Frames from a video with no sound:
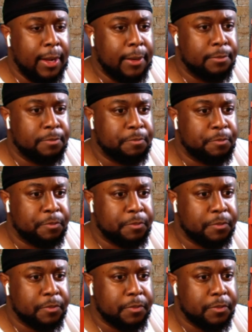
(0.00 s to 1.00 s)
Um,
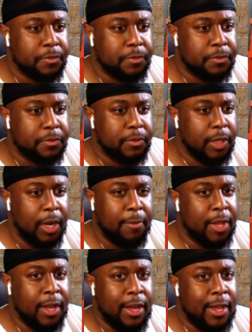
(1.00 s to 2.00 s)
no, I'm
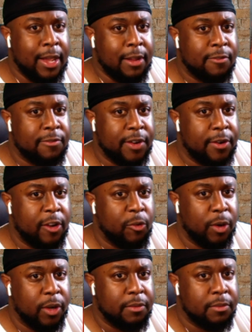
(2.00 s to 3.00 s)
not. I don't fear
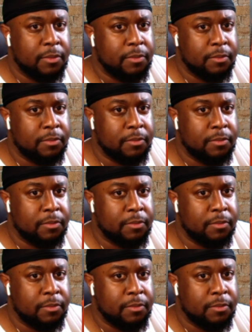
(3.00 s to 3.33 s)
anyone